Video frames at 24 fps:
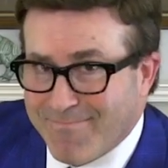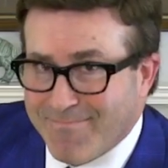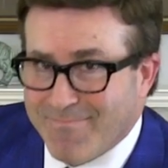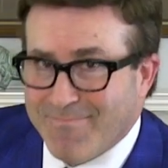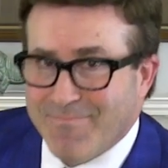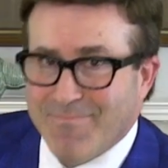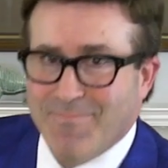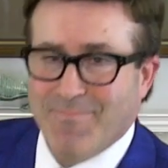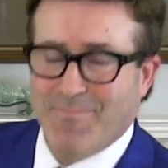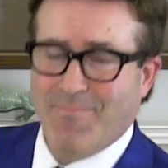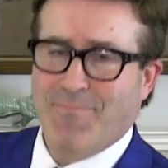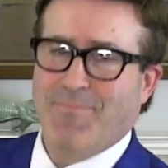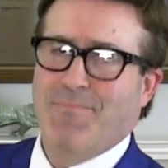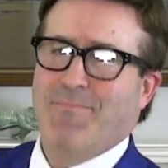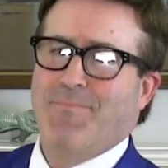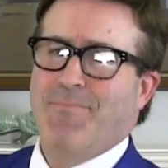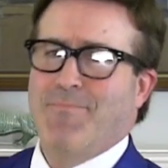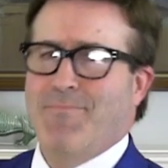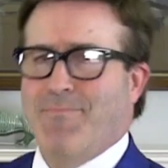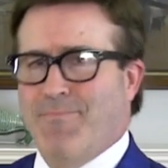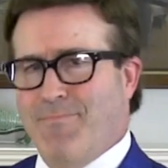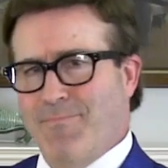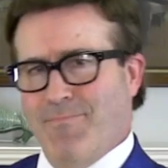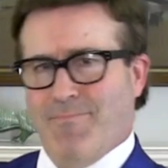
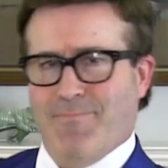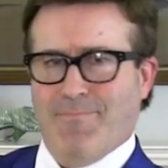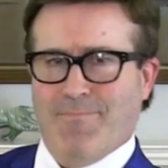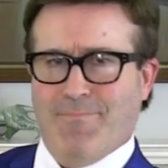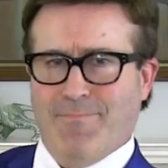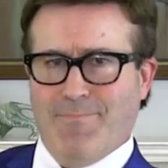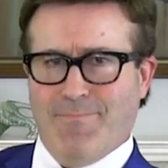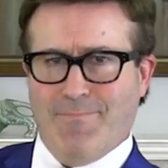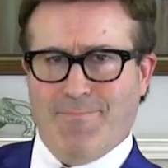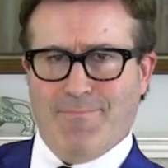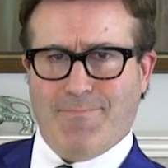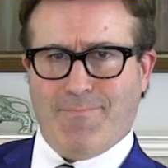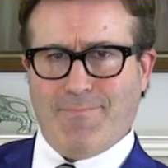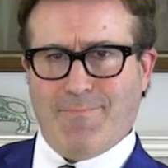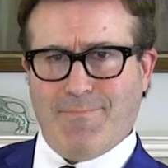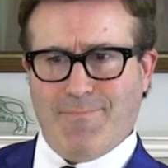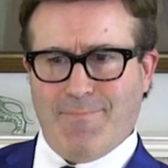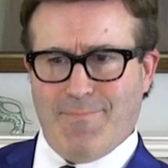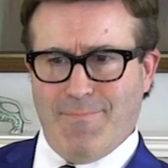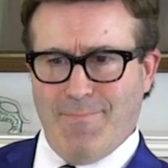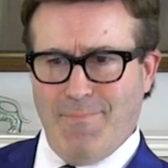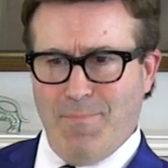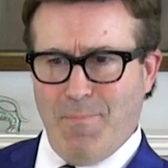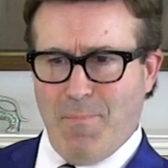
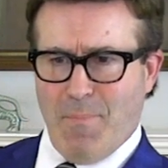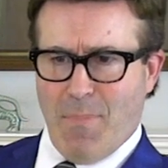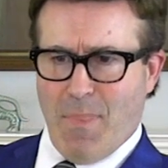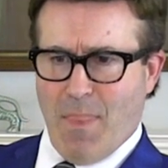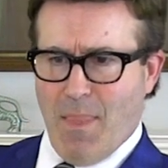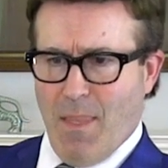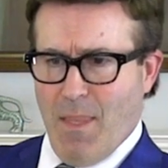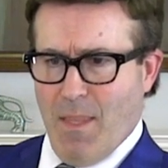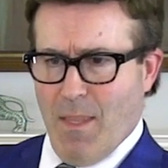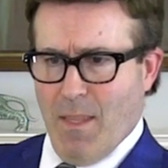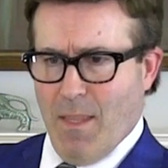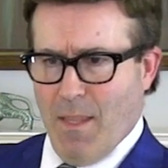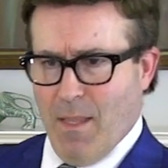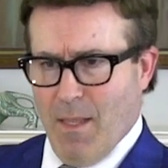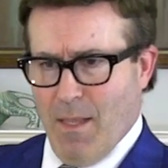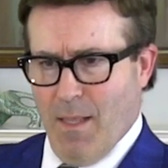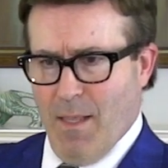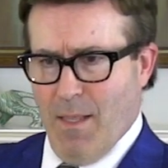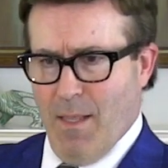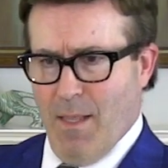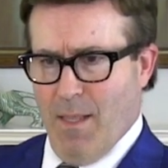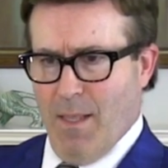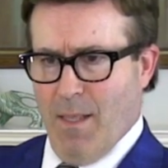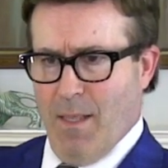
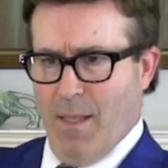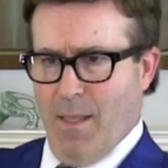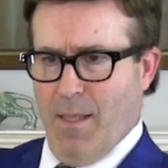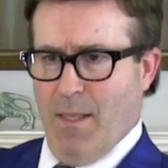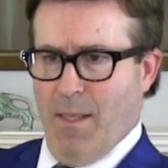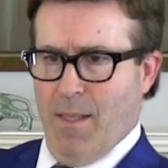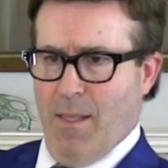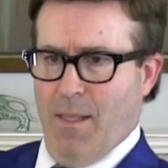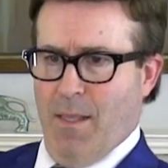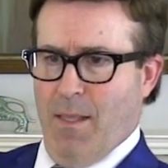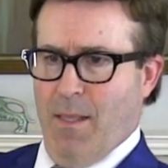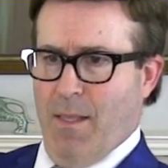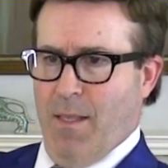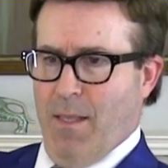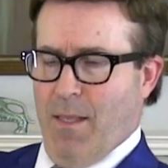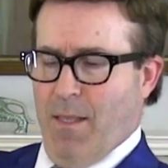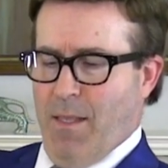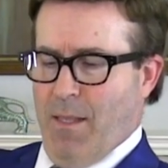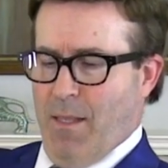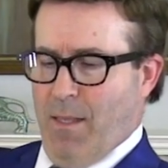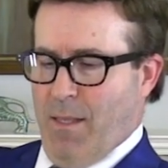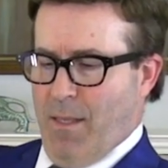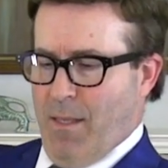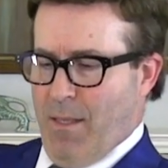
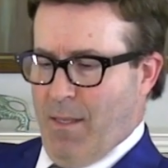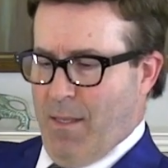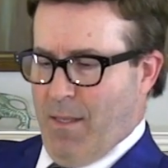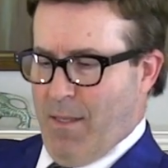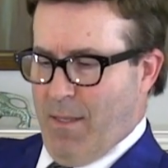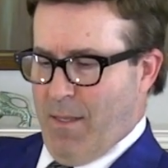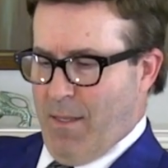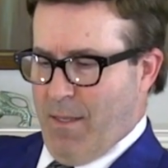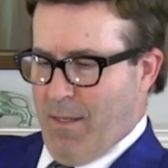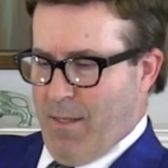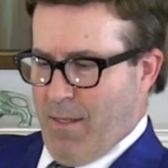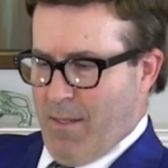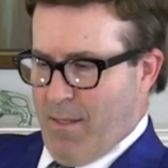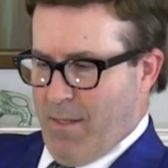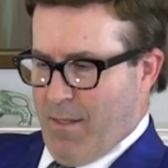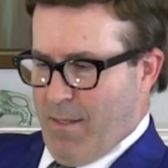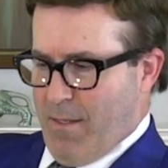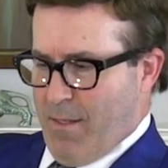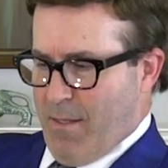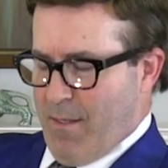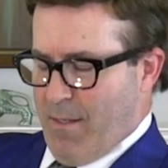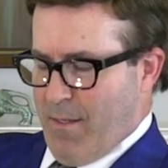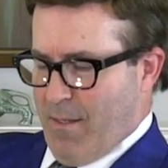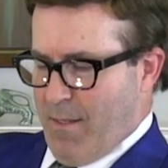
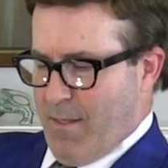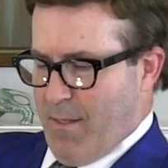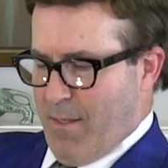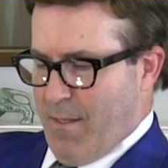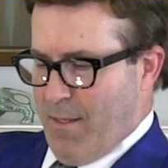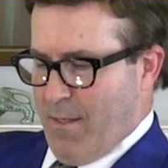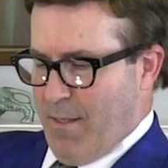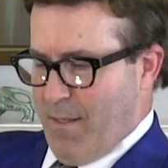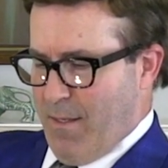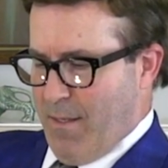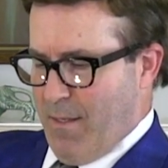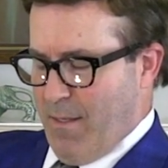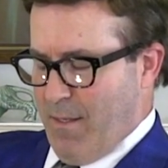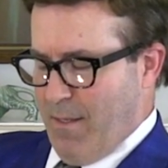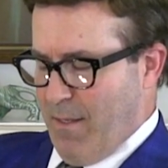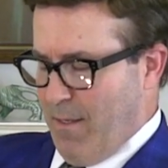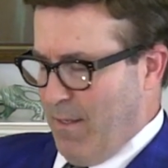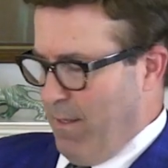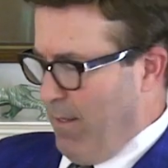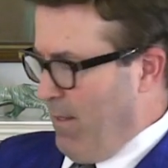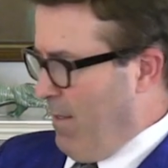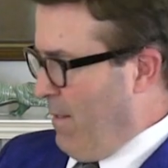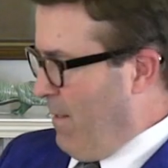(no one is talking)